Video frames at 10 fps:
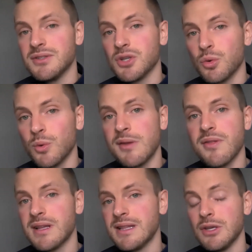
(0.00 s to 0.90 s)
is a
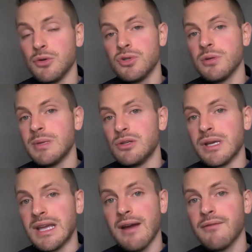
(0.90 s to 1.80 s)
great thing that you should be
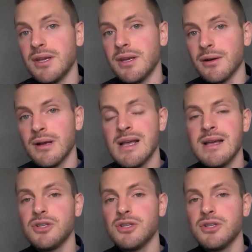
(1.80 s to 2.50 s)
doing every year